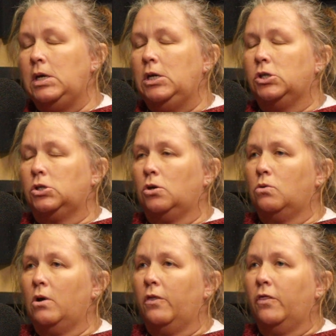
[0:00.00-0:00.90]

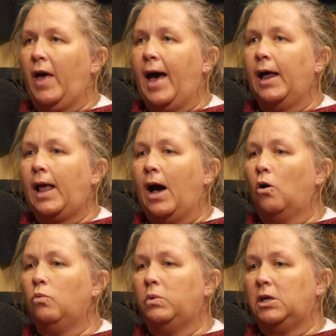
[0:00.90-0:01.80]
So that
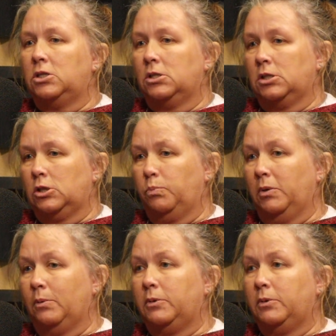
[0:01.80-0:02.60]
outreach is split